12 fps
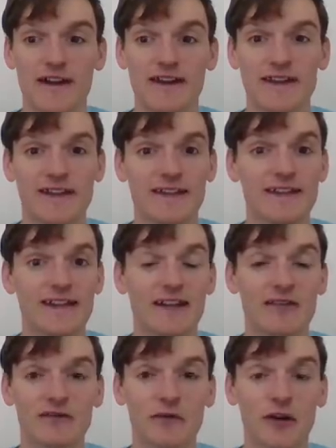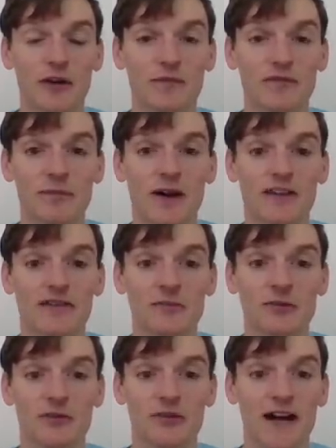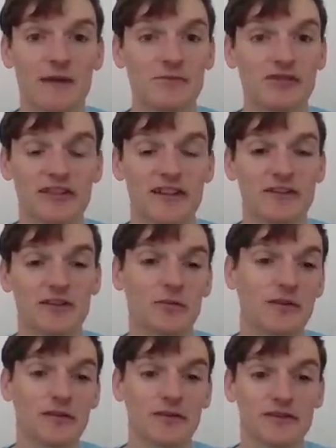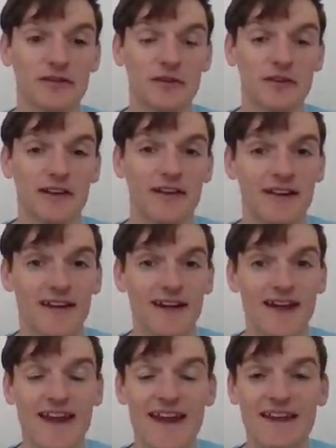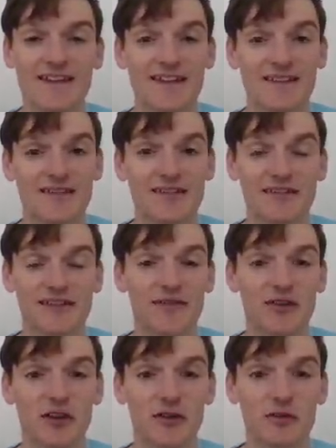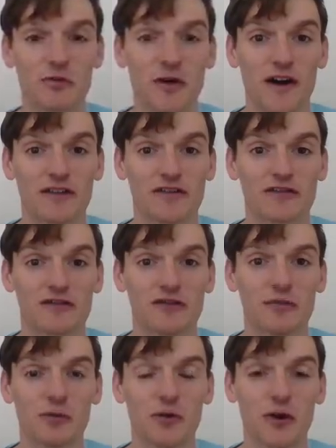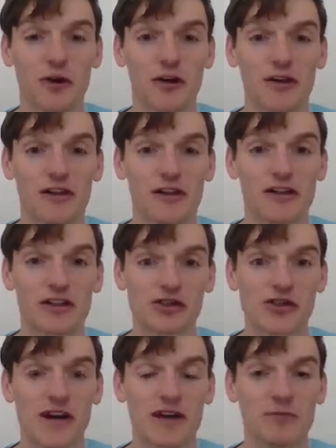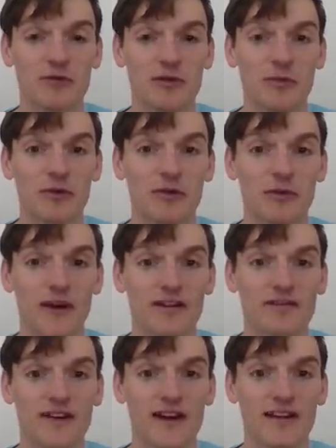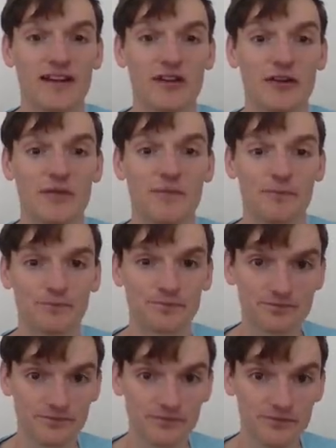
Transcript: trying to get as far up as possible. I'm just in the wheels doing eight to 700 watts, super hard. Gonna try and move up on the right side here,